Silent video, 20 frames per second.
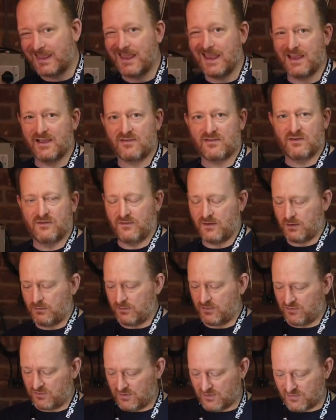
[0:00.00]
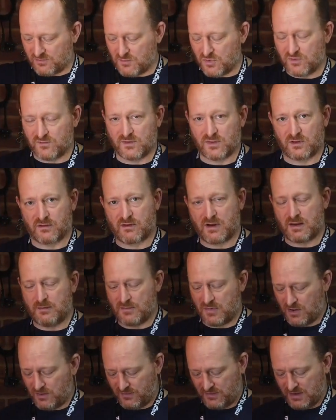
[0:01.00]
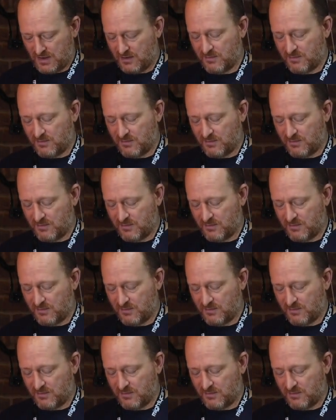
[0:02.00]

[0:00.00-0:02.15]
guess if I was just moving the grain basket,